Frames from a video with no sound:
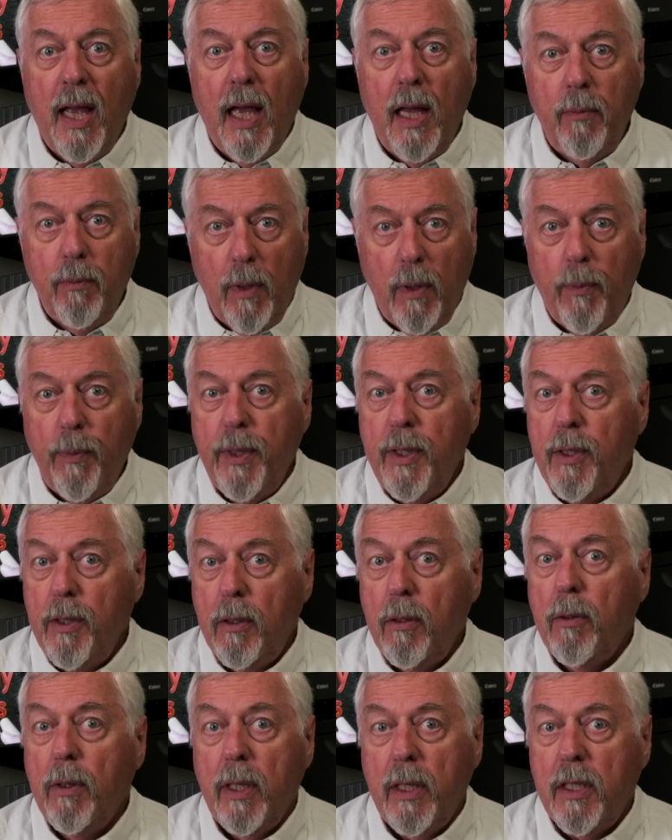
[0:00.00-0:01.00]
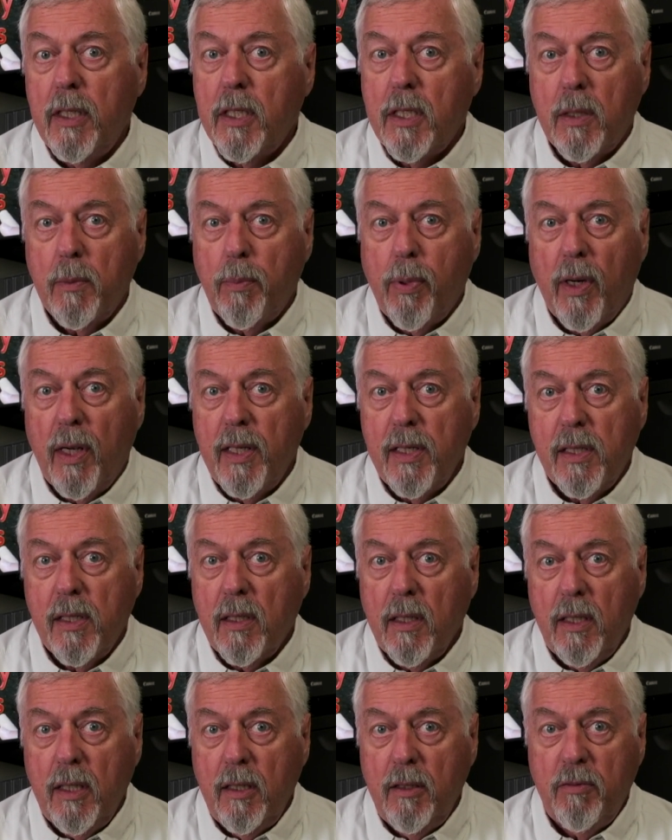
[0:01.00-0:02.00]
And when we do, it's
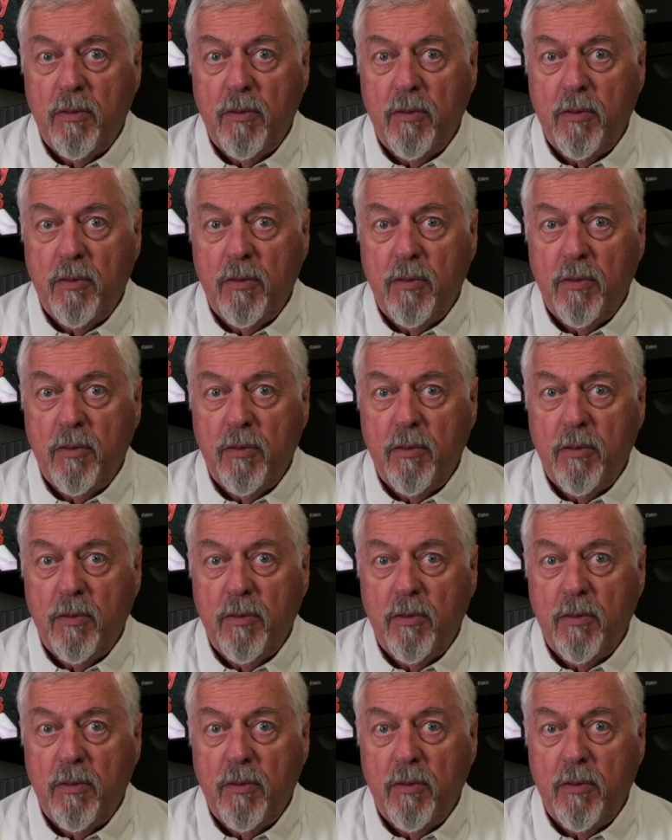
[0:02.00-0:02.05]
surprisingly